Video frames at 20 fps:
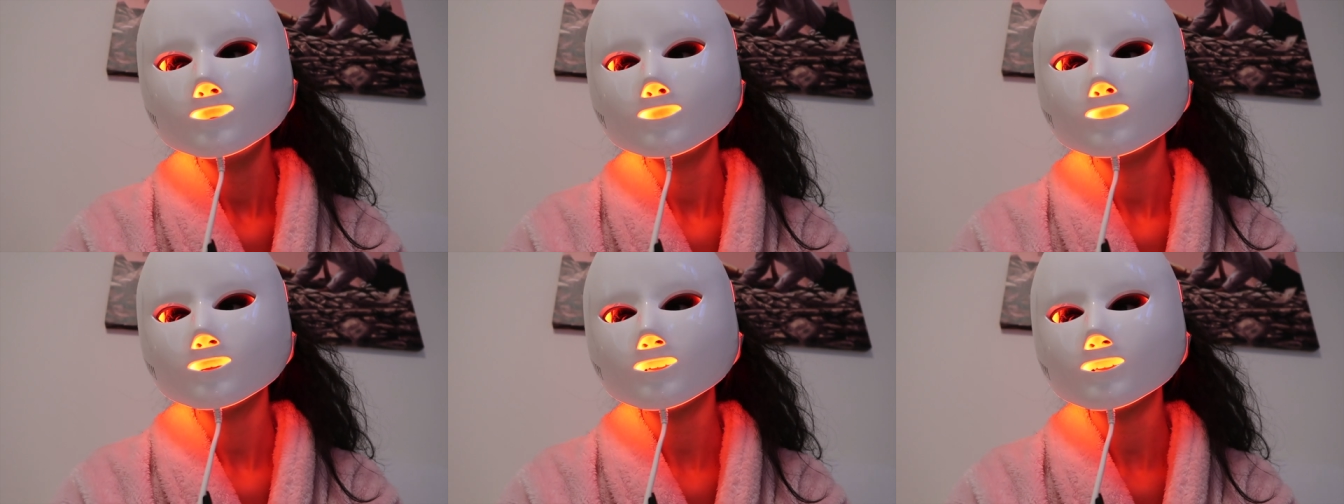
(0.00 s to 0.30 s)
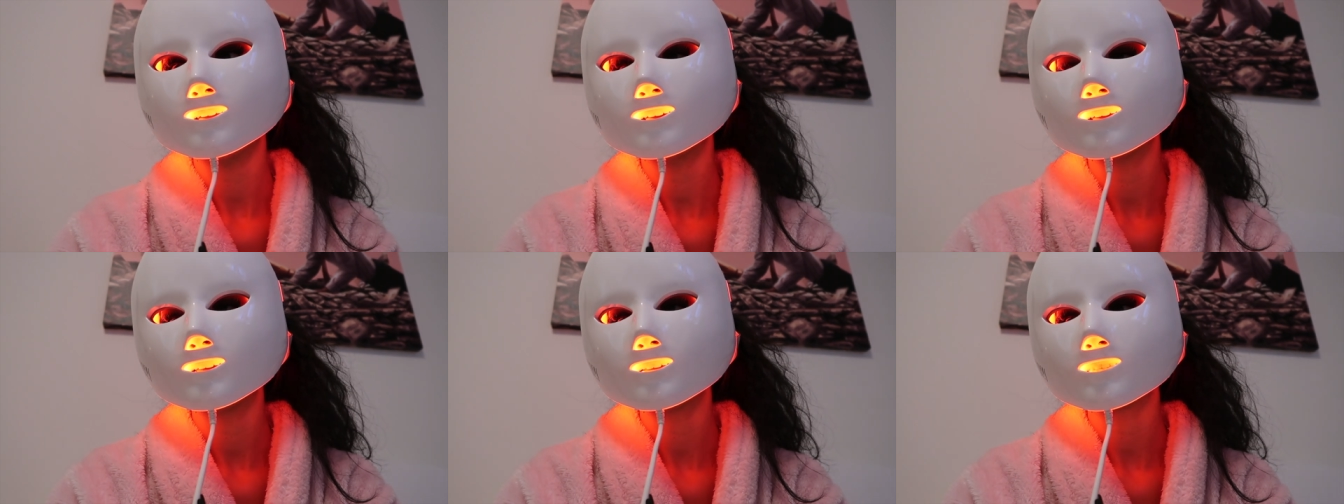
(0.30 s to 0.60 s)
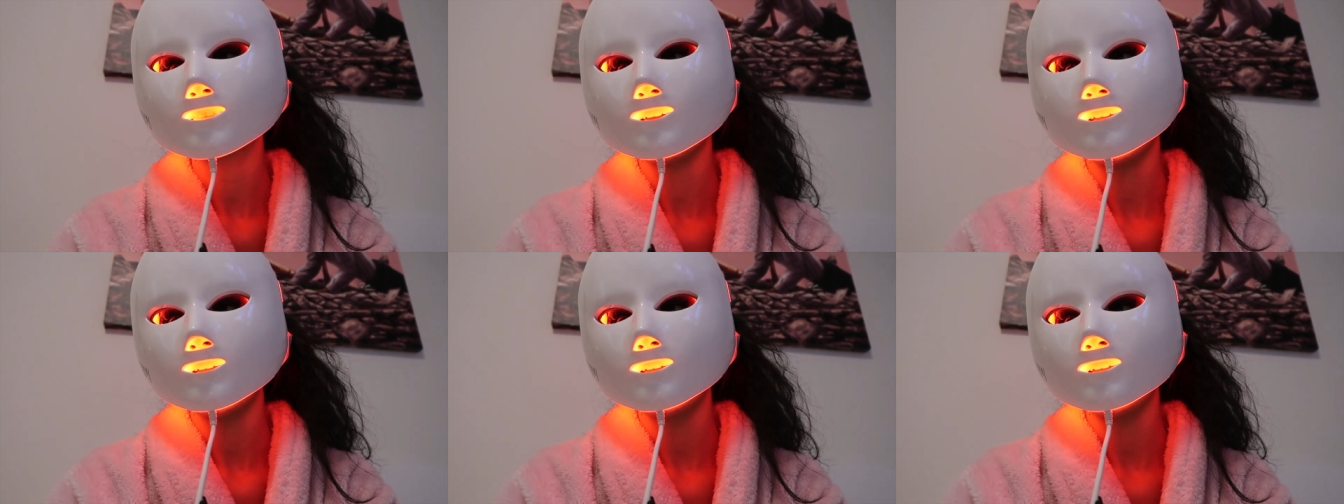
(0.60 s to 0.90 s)
because
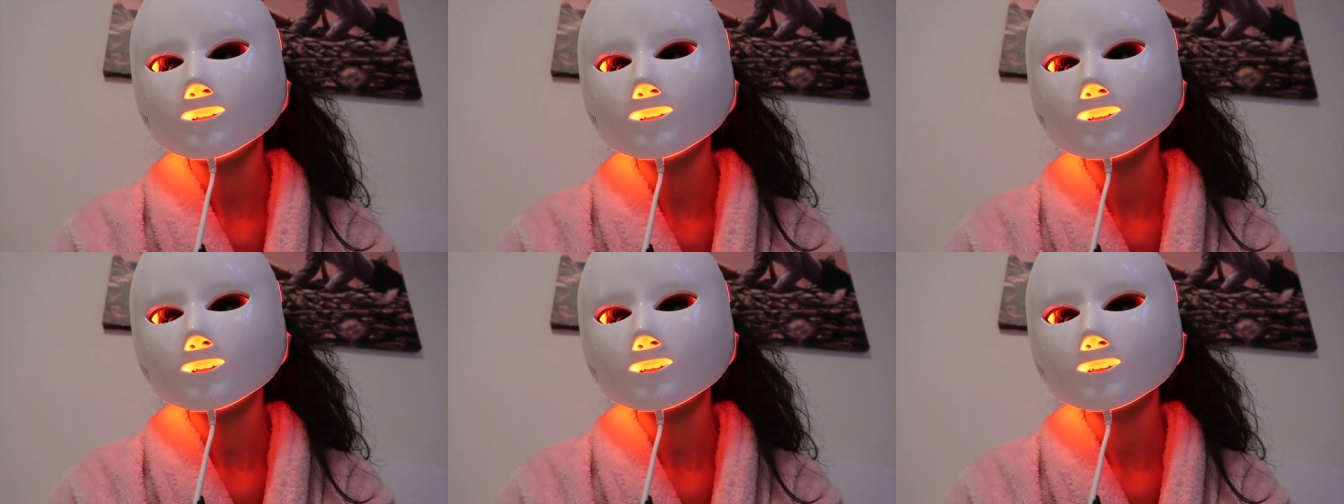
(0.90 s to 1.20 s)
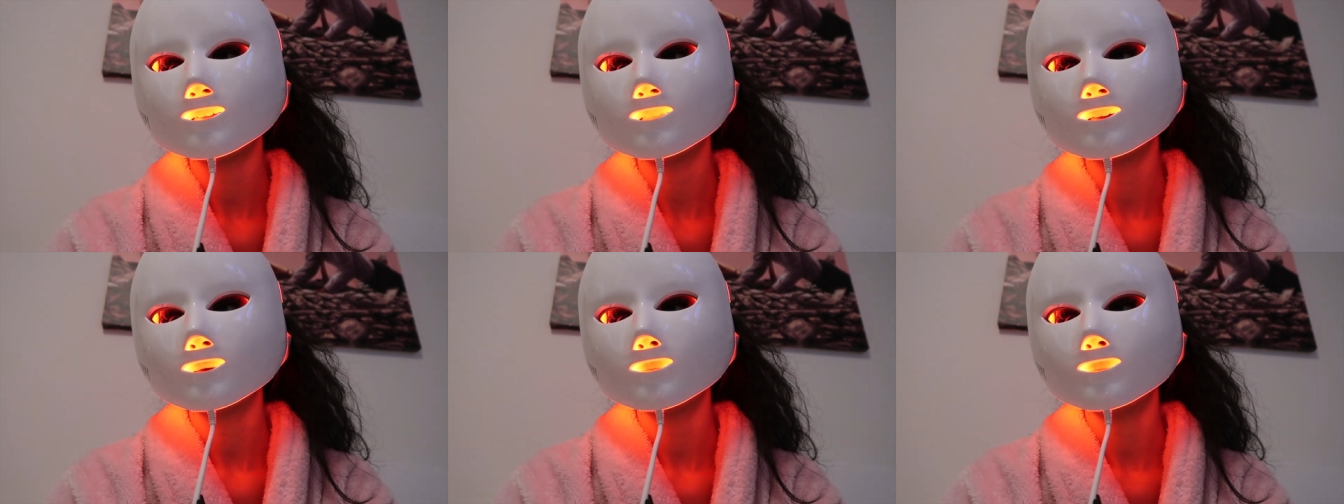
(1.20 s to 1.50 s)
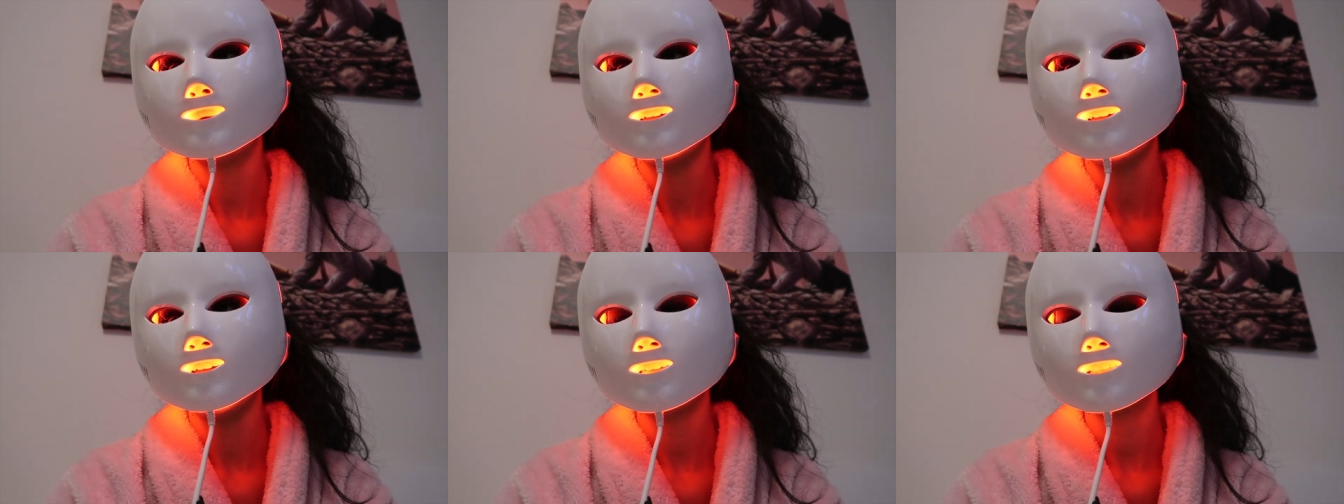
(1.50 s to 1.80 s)
I had a
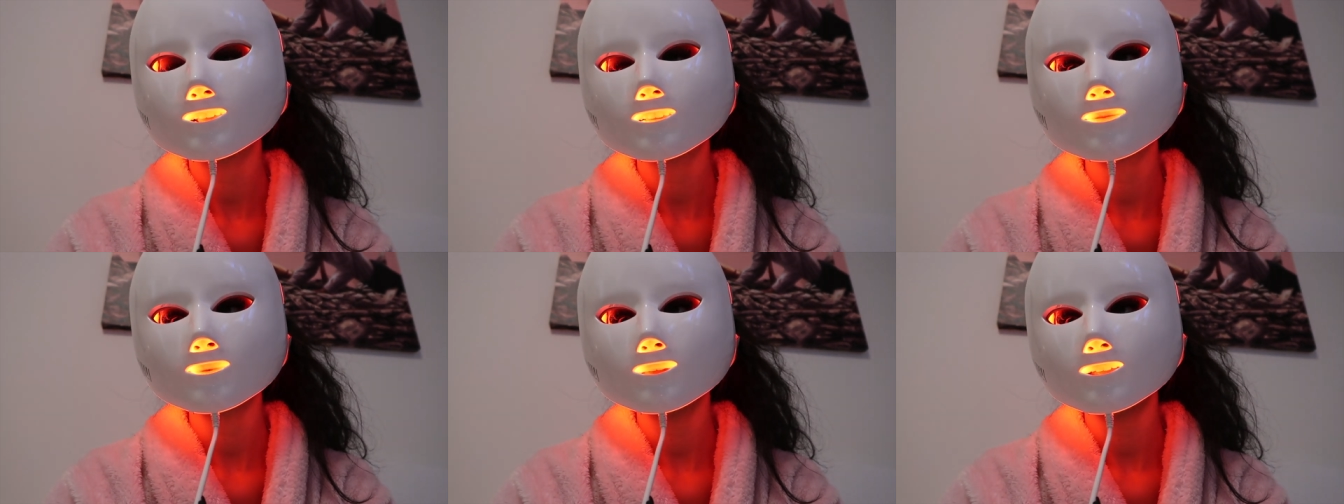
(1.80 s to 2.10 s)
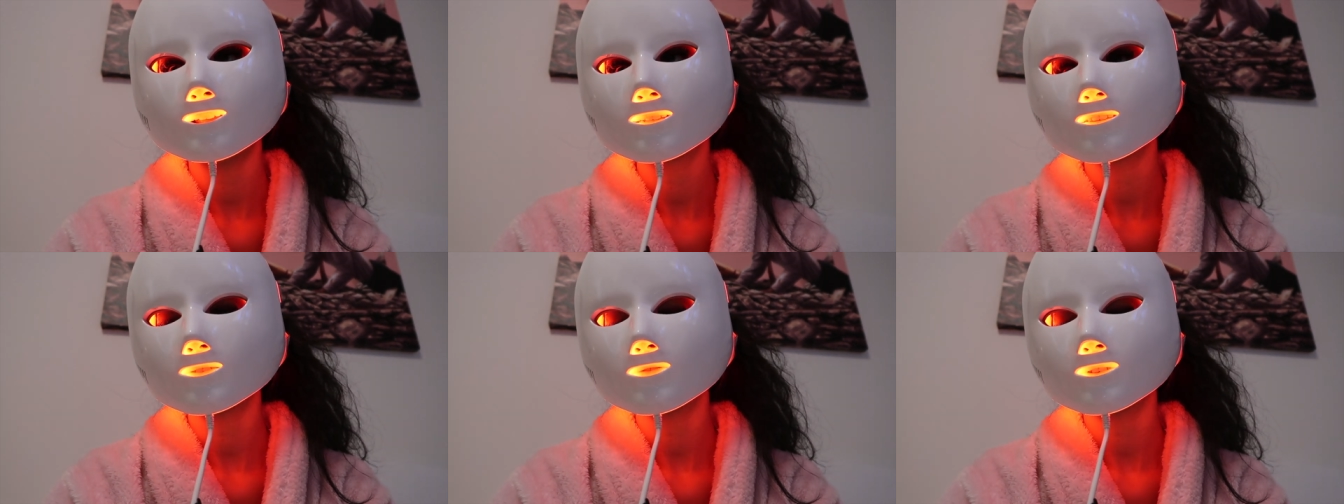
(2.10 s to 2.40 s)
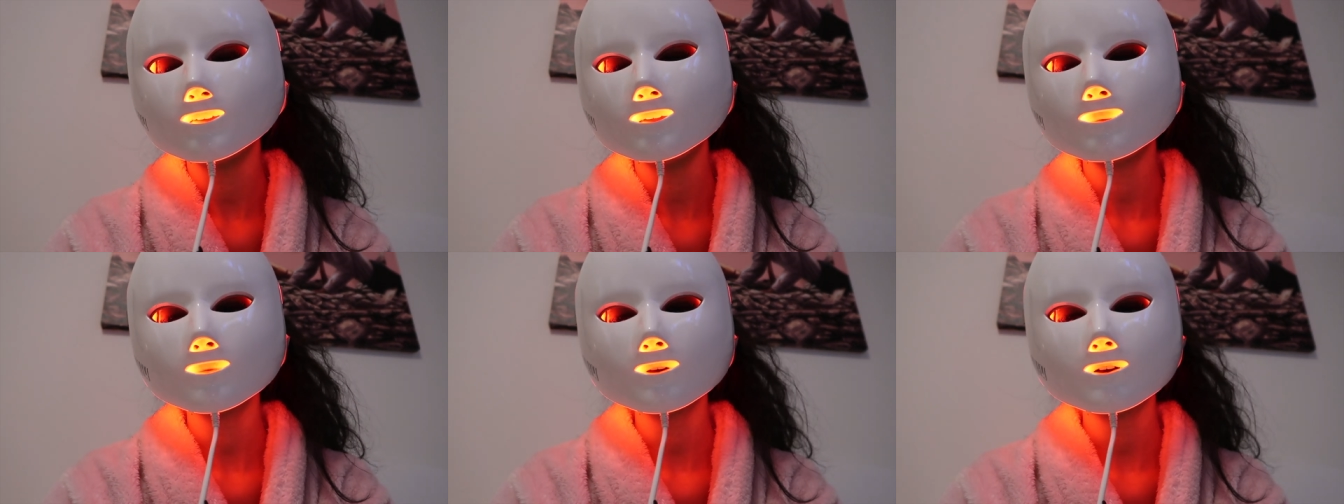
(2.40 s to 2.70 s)
bad experience of a
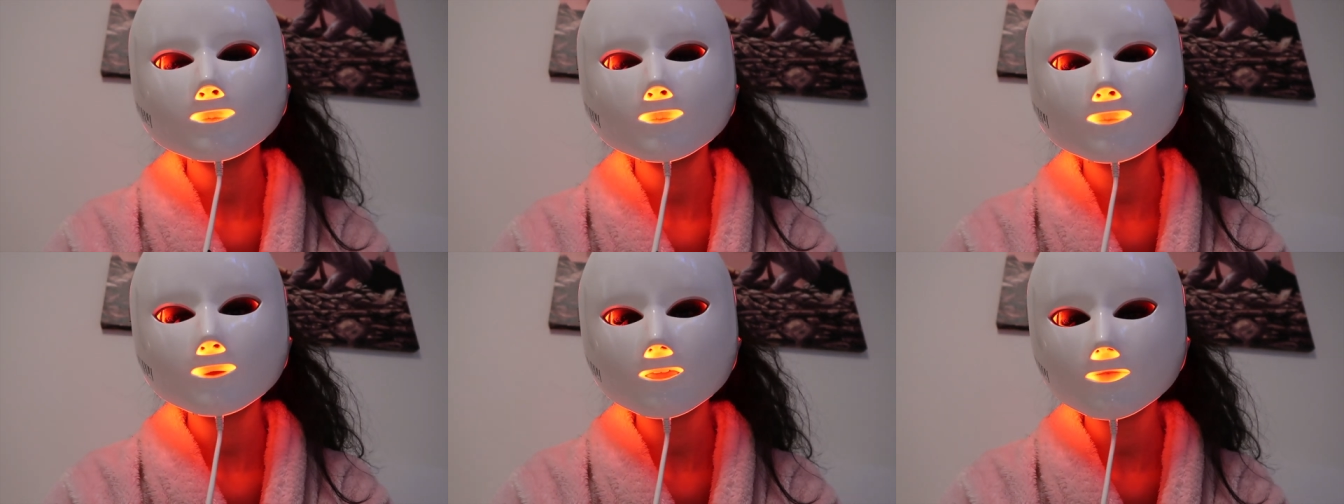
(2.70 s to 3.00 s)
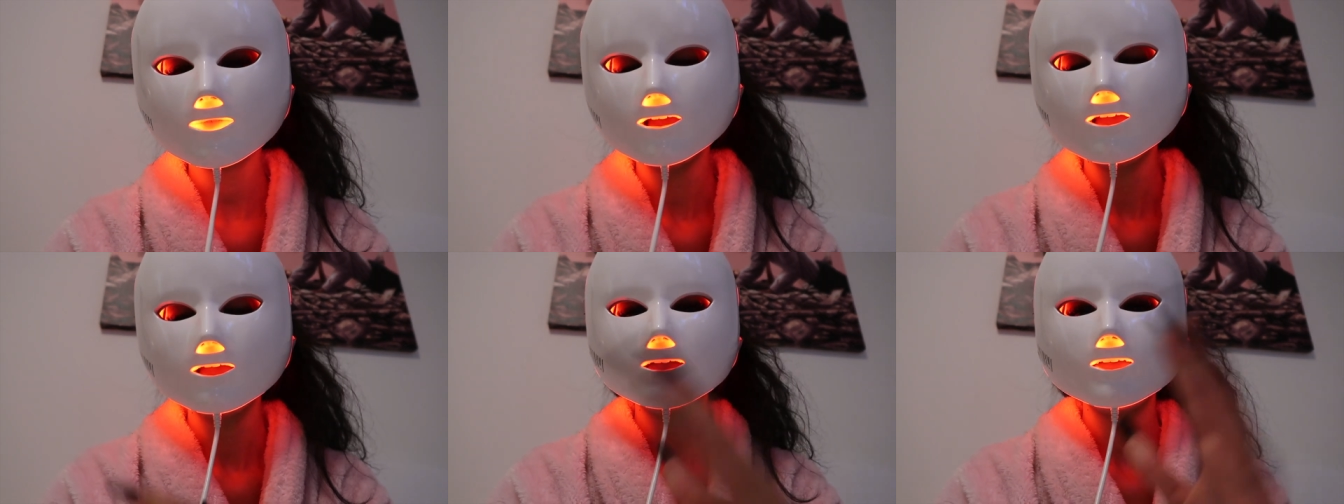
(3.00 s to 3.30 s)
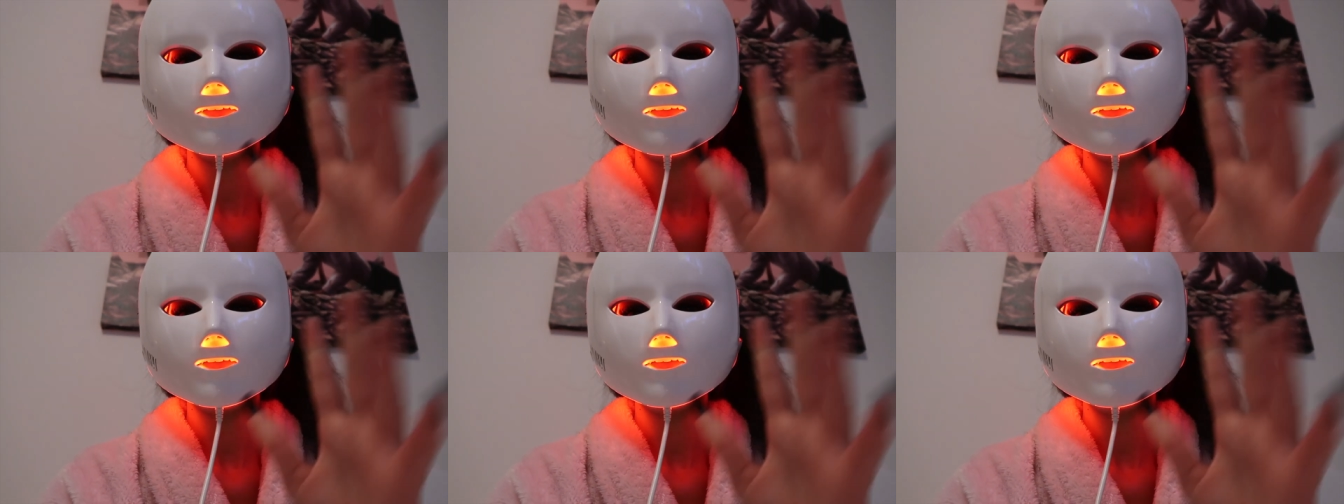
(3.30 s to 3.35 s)
chemical peel.